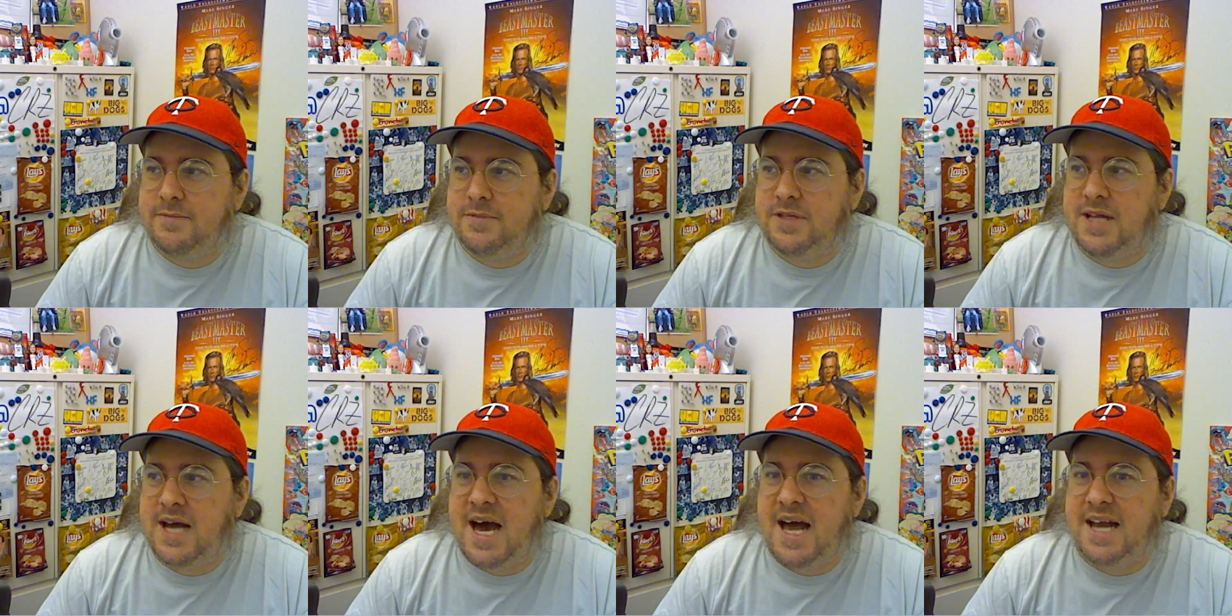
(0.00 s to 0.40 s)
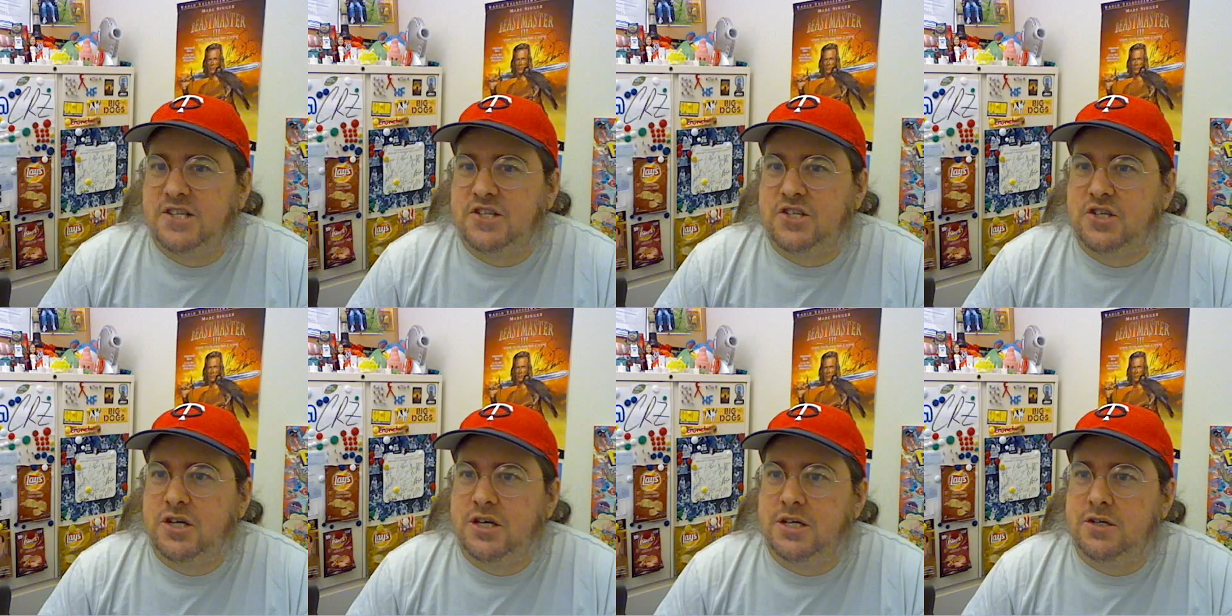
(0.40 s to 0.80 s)
not
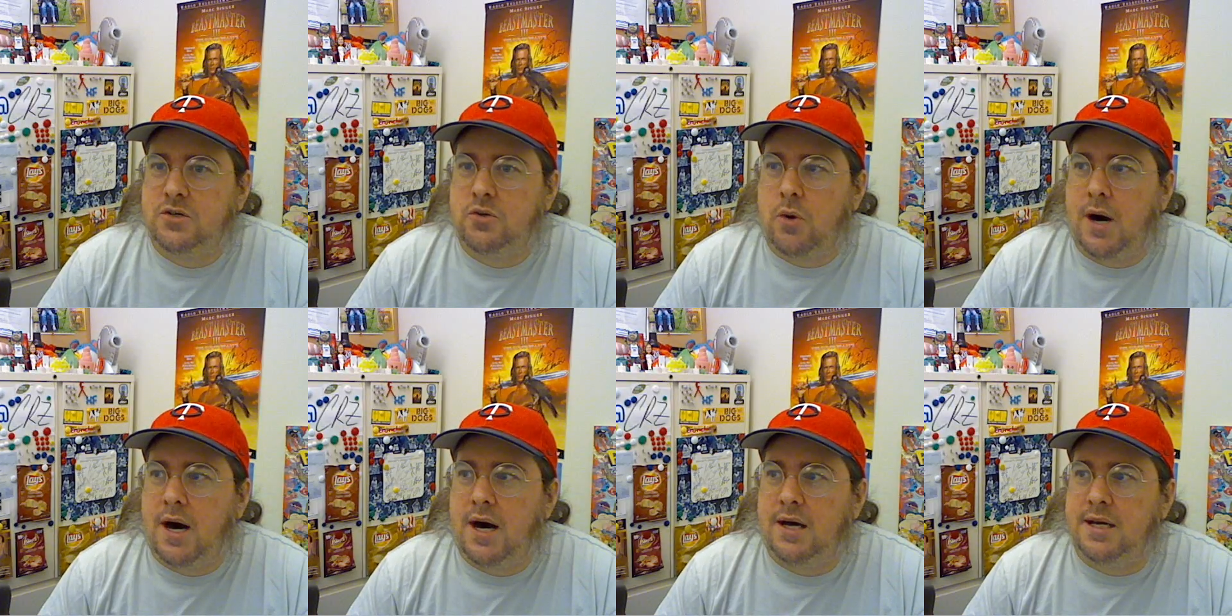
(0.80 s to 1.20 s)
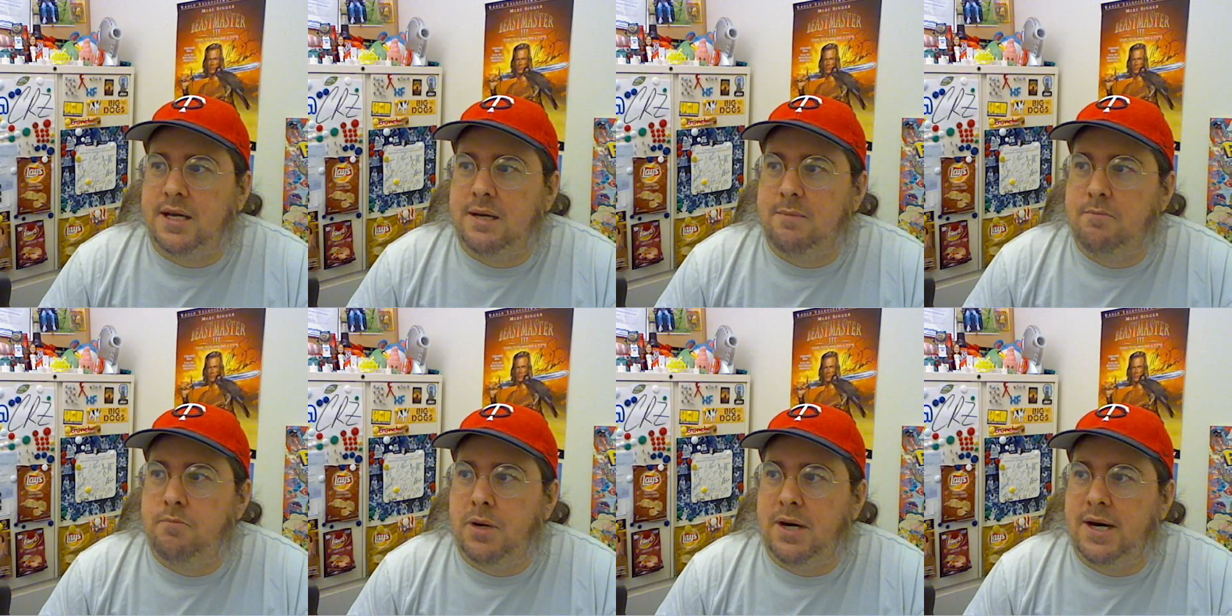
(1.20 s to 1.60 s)
as good
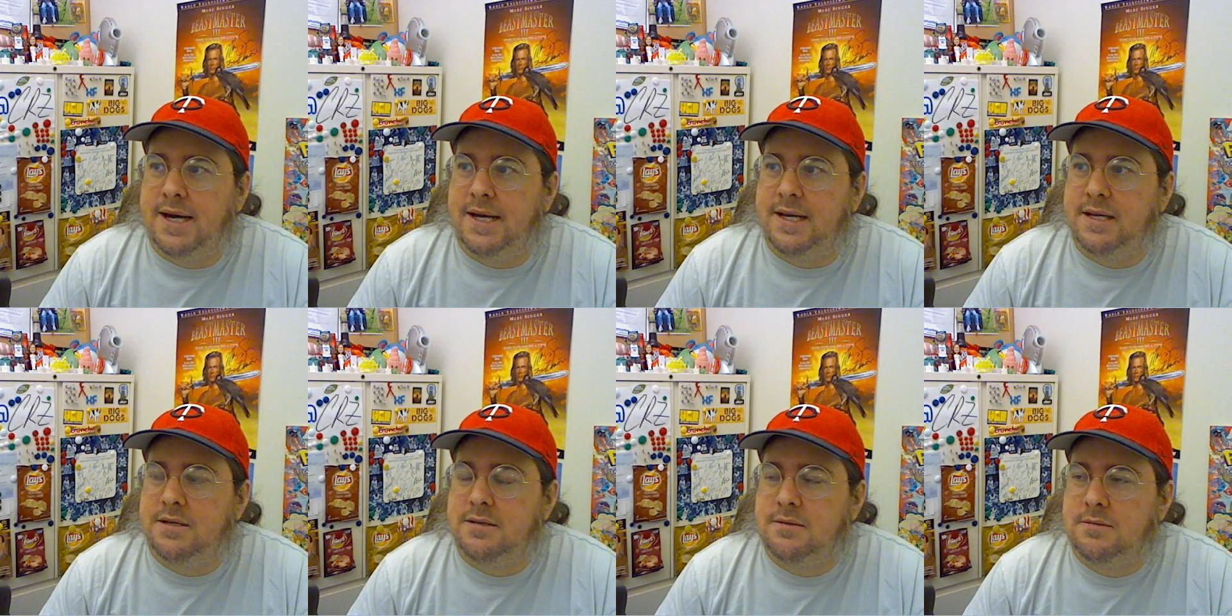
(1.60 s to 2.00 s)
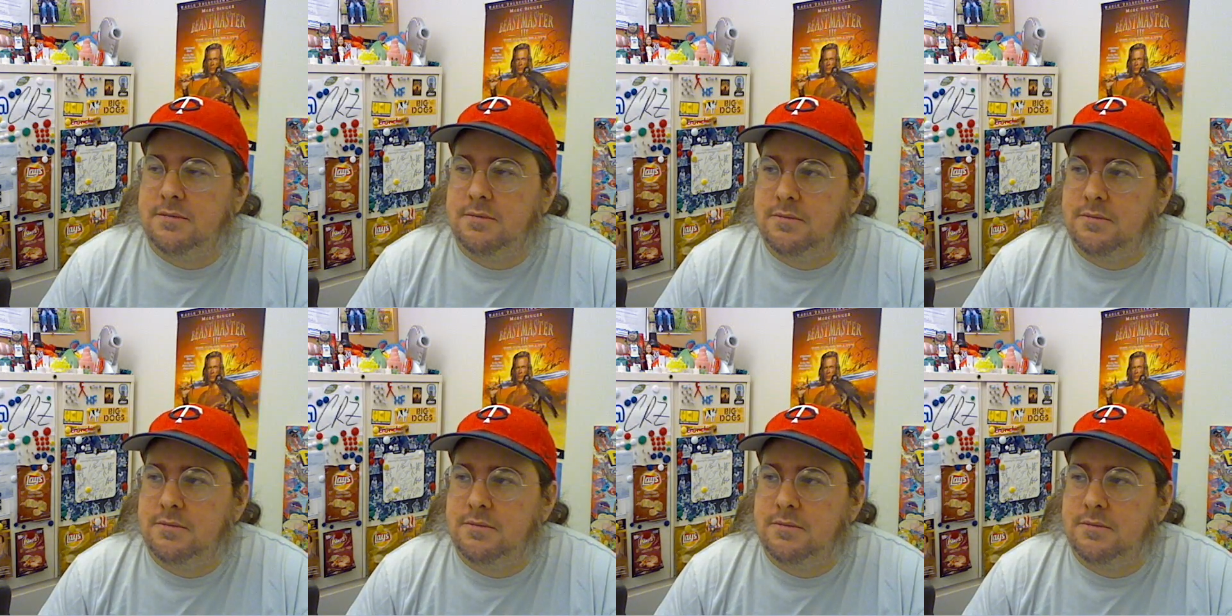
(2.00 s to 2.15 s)
quality, but